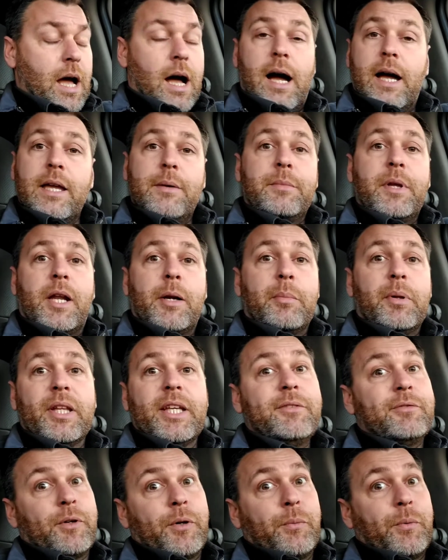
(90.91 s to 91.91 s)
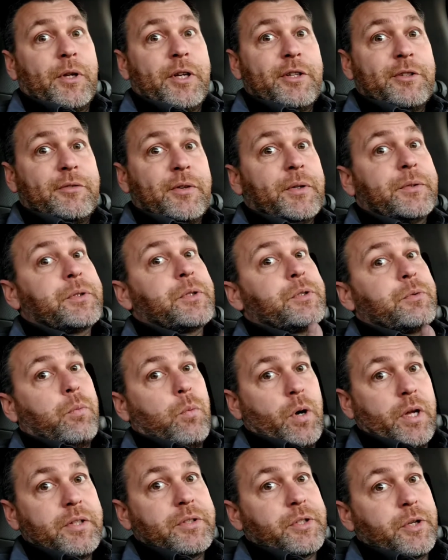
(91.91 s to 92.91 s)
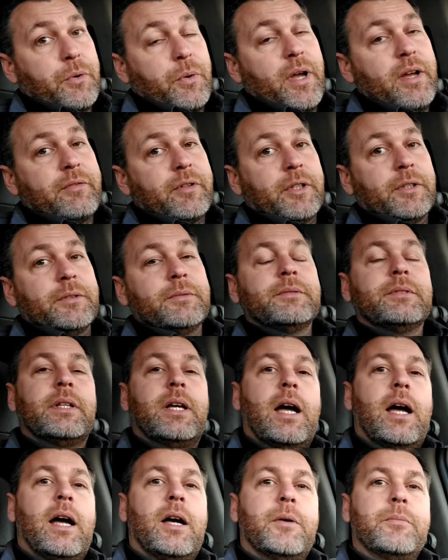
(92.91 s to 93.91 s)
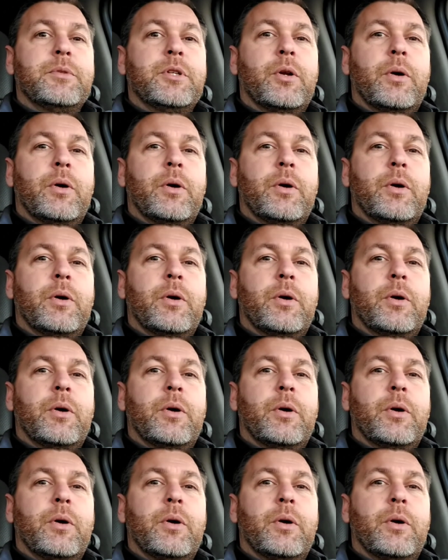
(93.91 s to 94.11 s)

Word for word: i am not a believer in one inch filters whatsoever um,